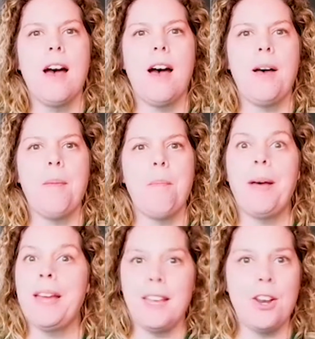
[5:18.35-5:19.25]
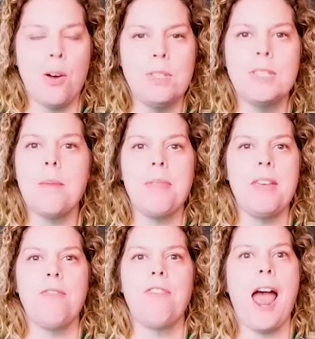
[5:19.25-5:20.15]
Um, but you know,
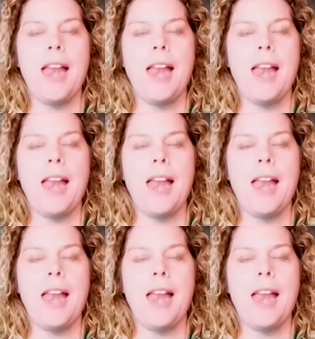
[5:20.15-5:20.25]
something for